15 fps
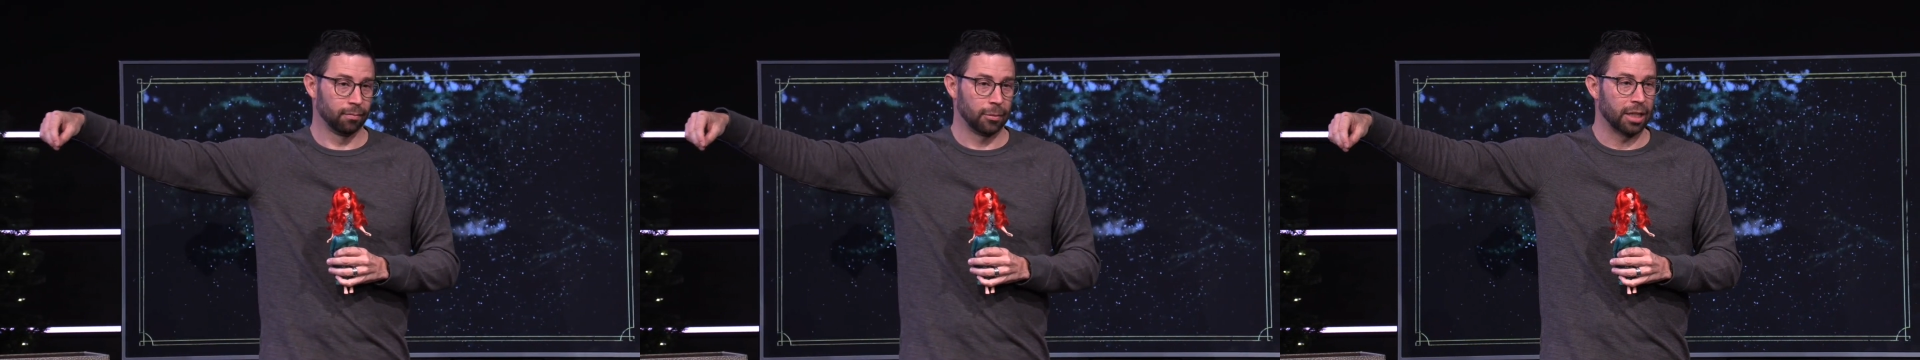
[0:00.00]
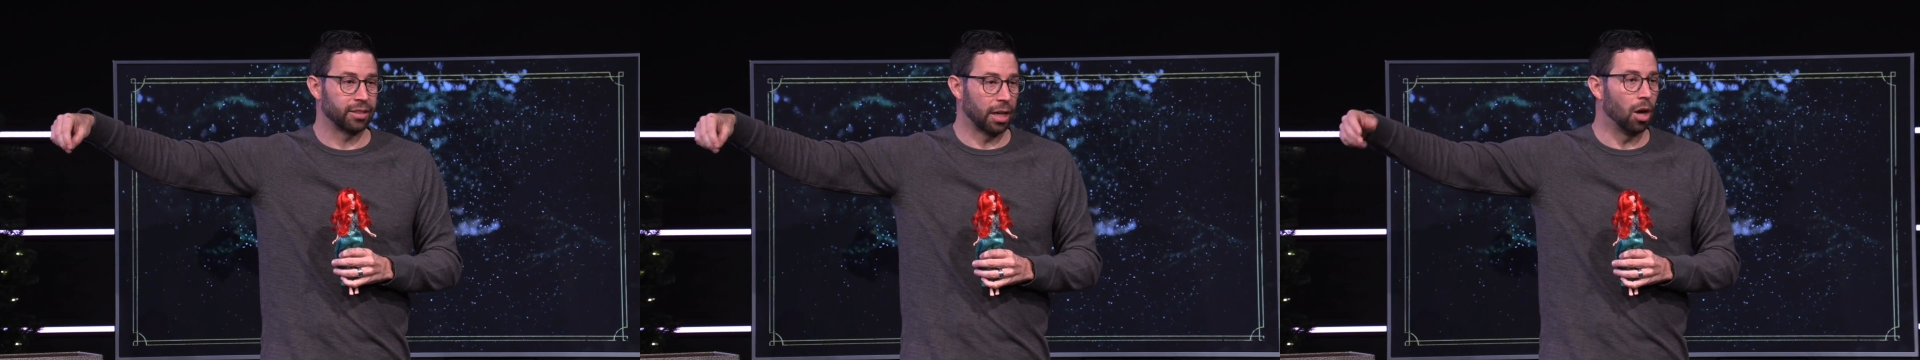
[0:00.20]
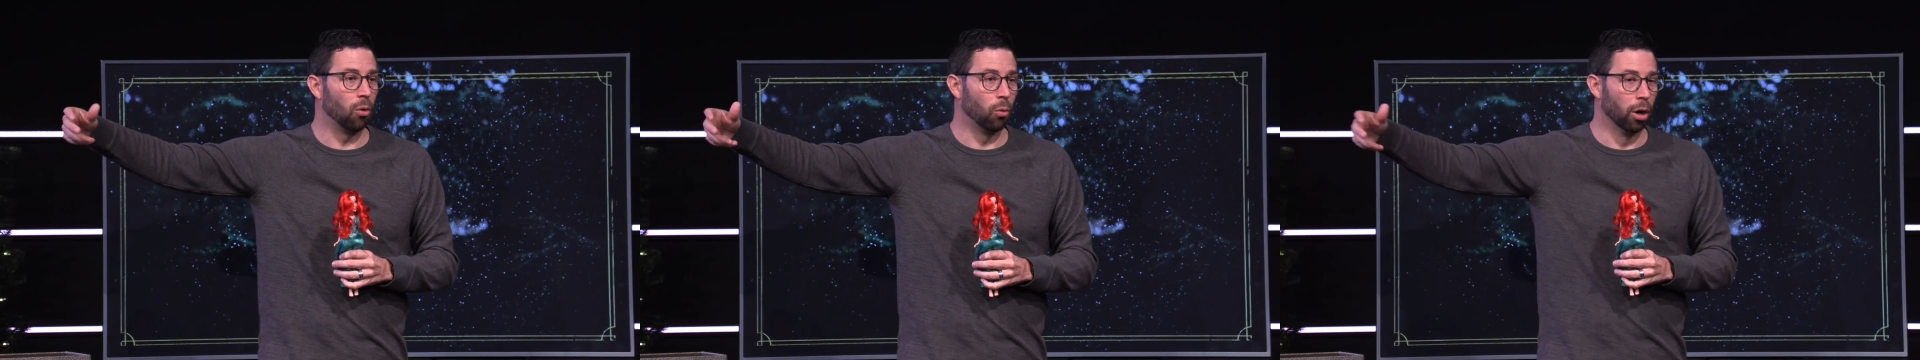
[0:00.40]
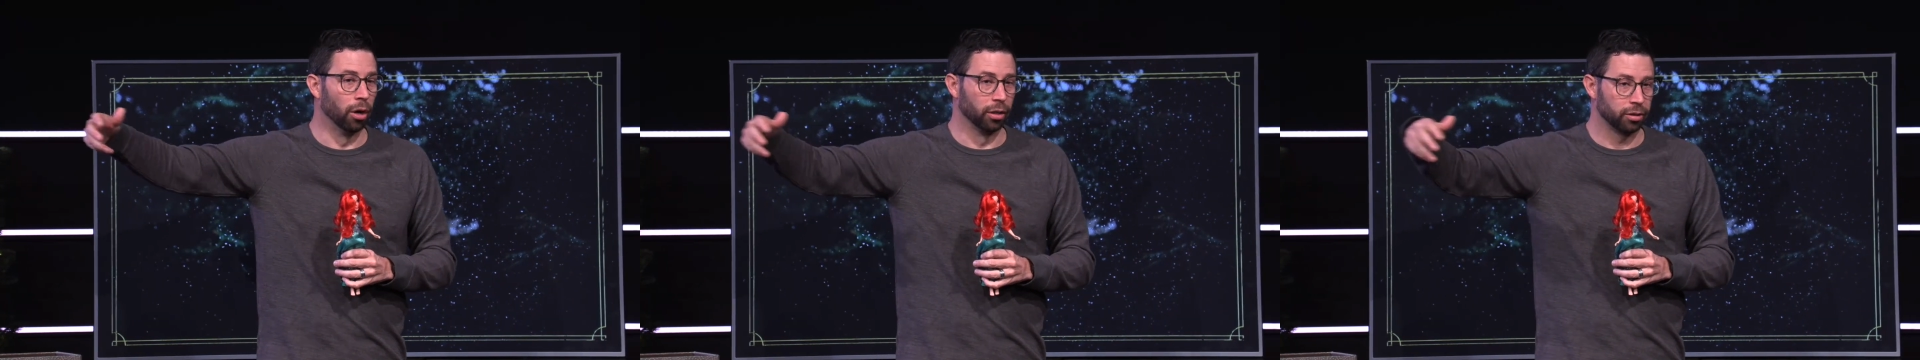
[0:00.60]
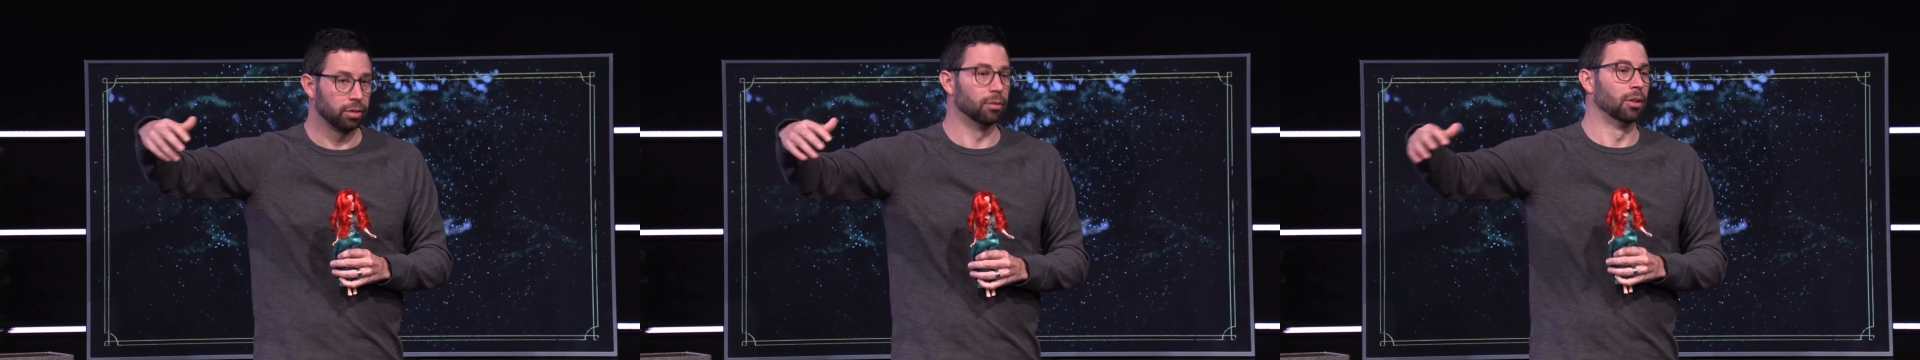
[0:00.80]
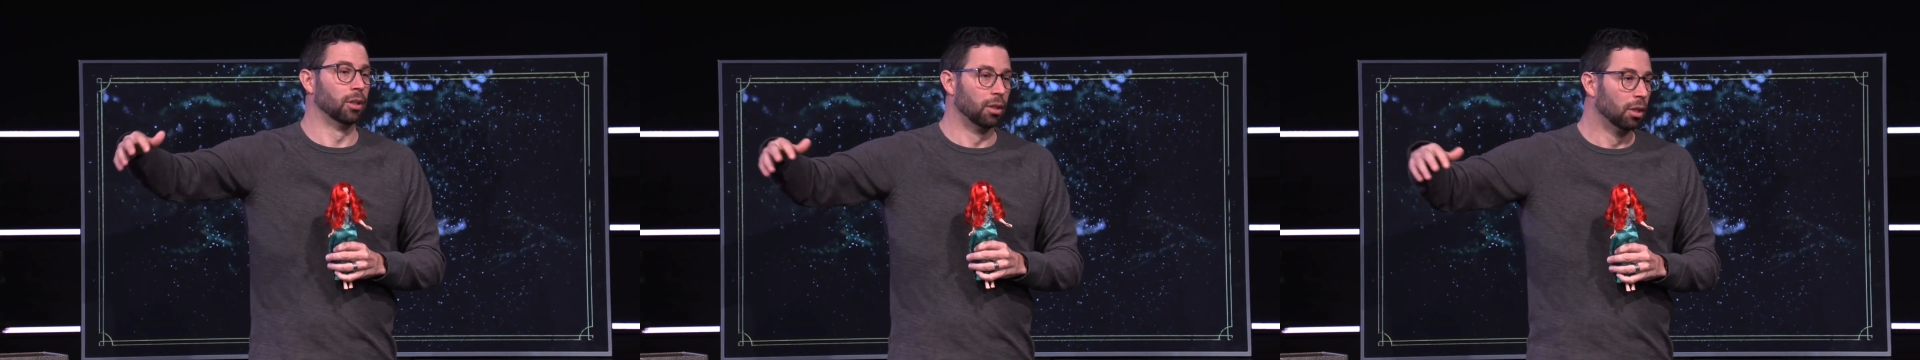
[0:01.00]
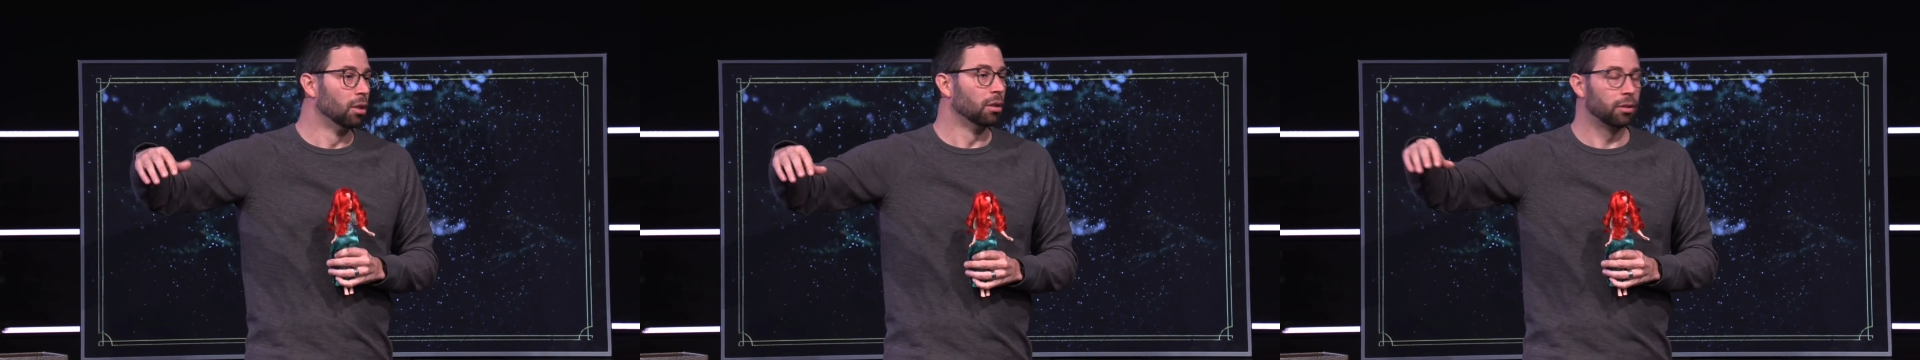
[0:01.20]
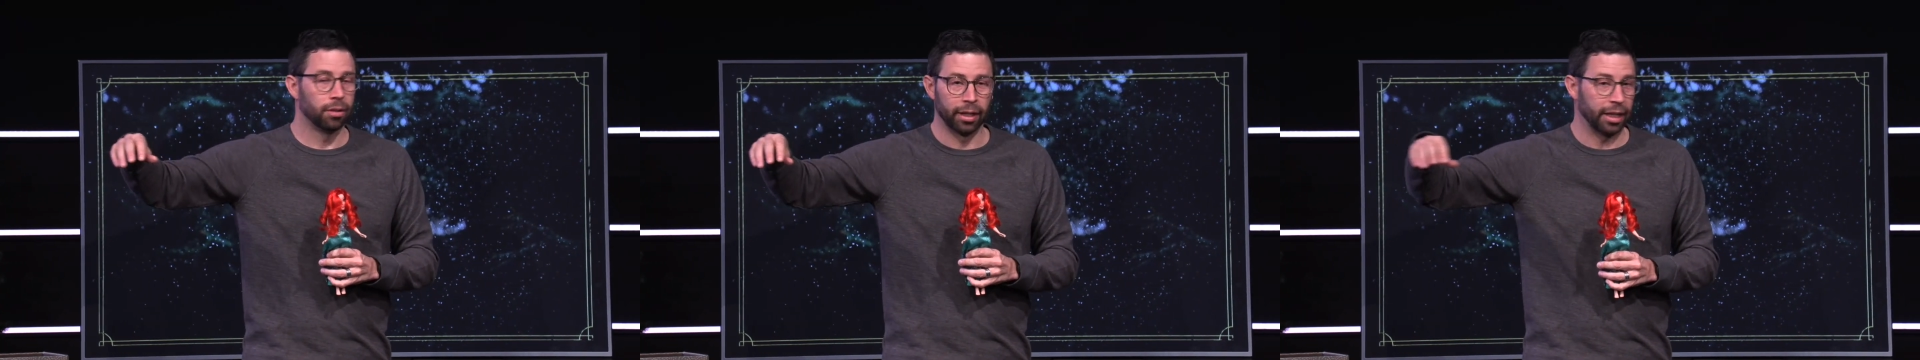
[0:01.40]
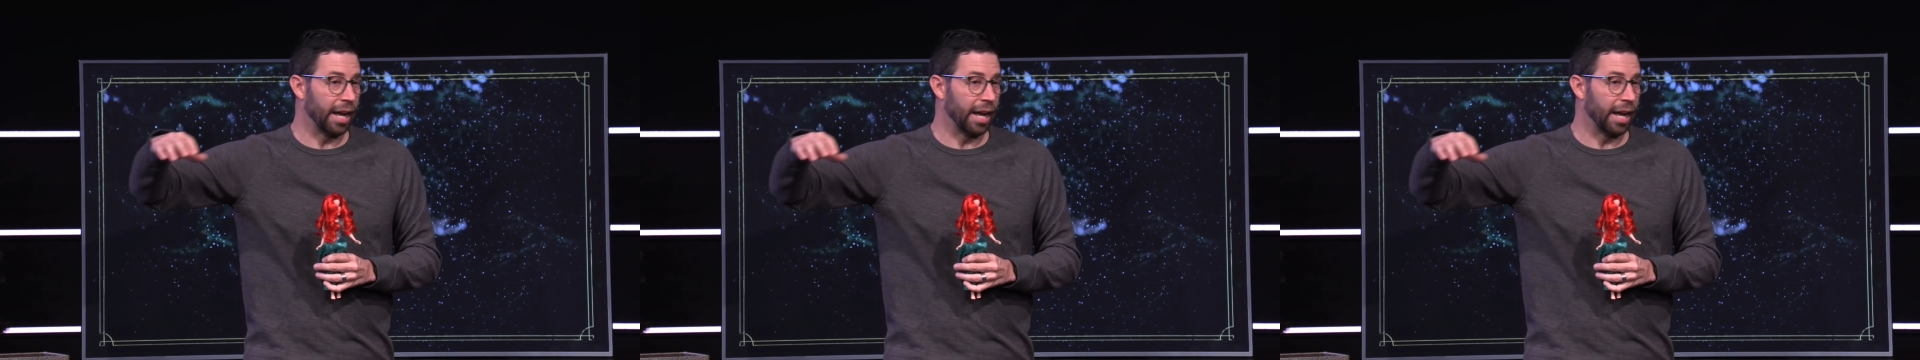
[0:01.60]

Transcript: That's how it worked. Thank